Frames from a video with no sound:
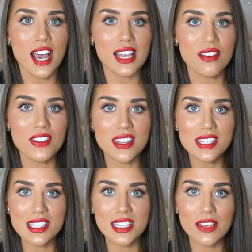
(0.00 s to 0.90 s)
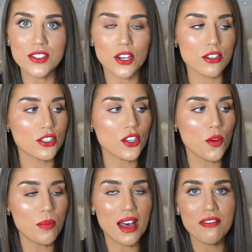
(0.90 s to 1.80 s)
I love that the sleeves are
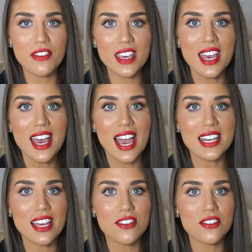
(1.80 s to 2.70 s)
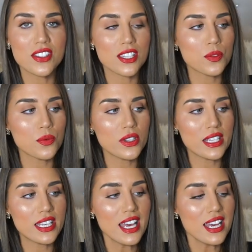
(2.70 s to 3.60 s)
so puffy and yet there's this
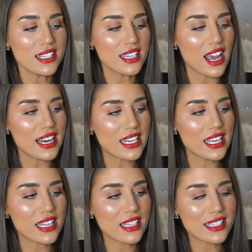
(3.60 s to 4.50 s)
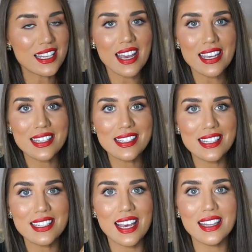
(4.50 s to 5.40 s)
really tiny, tight
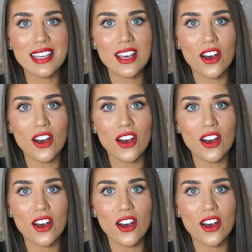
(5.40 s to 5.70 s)
detailing